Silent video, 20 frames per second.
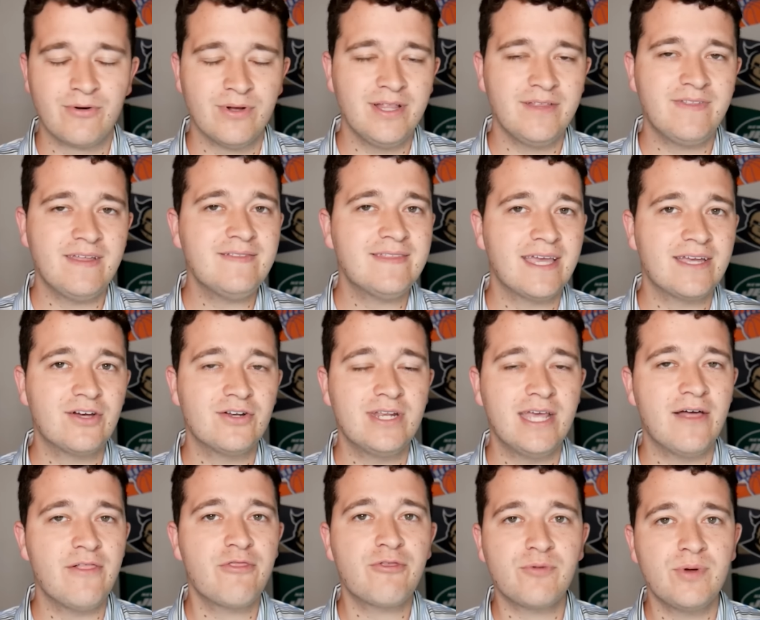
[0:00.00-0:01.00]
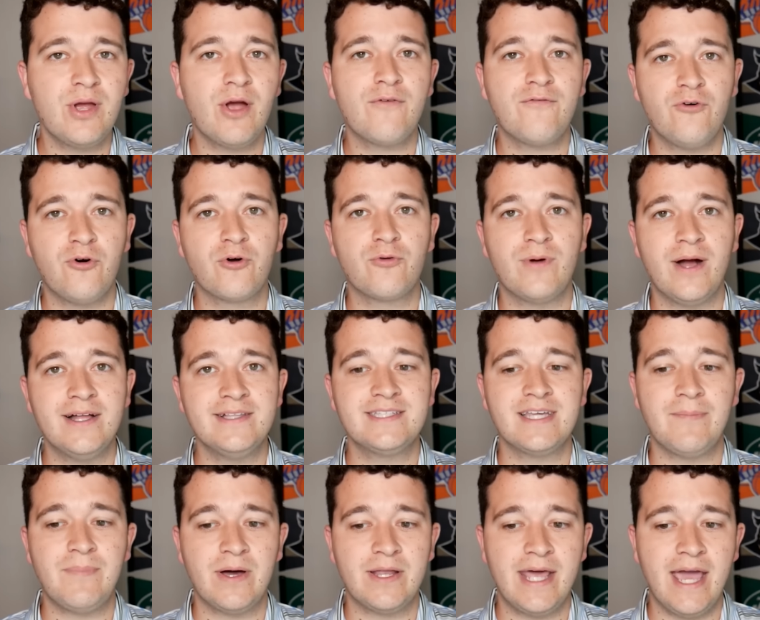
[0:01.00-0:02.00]
But I really think they could get 3 or 4
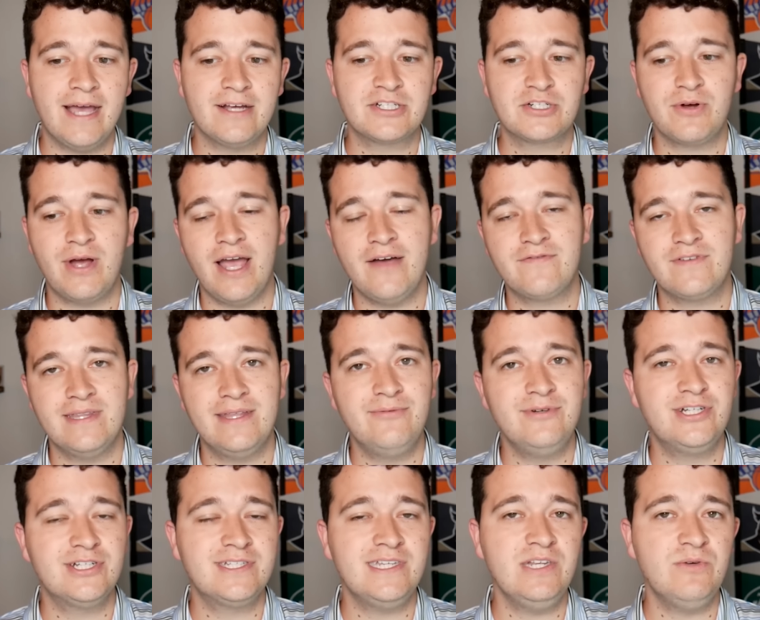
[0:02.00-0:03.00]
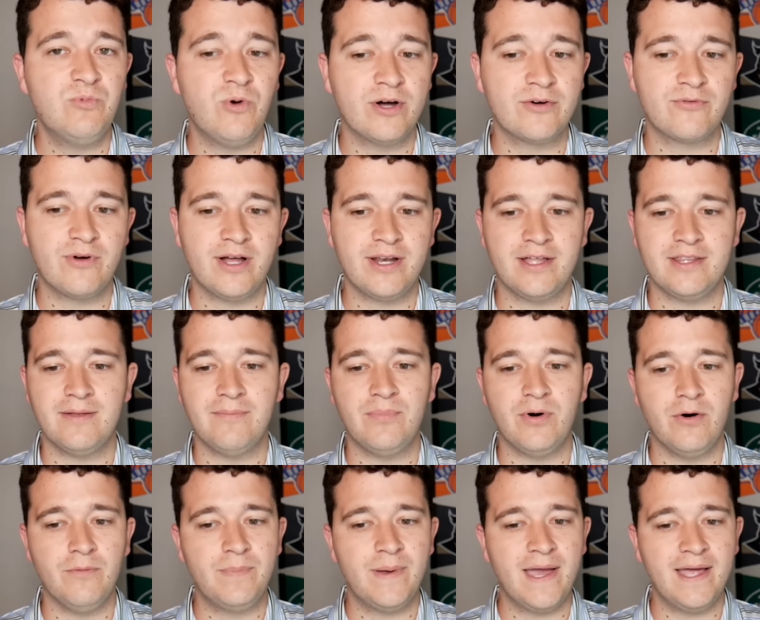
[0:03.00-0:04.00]
runs up on Ashcraft, and then we just need 1 run on the
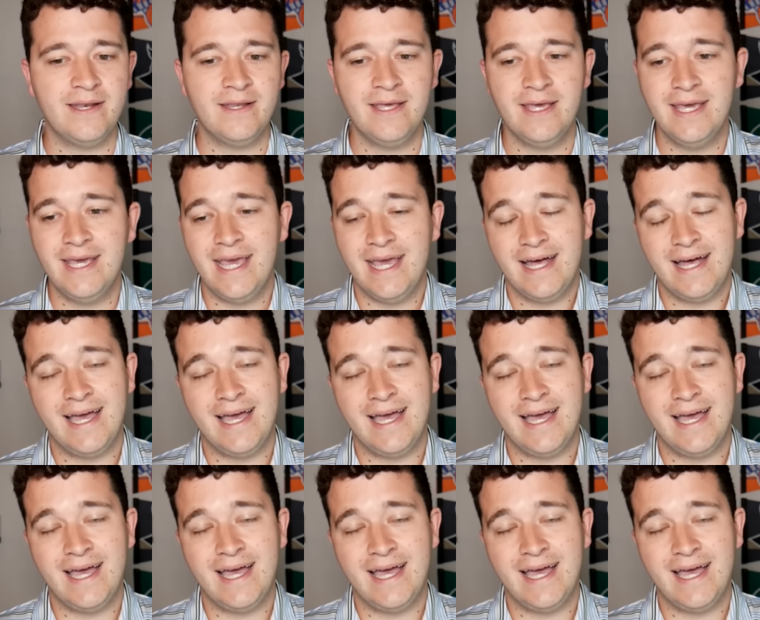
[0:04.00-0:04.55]
bullpen.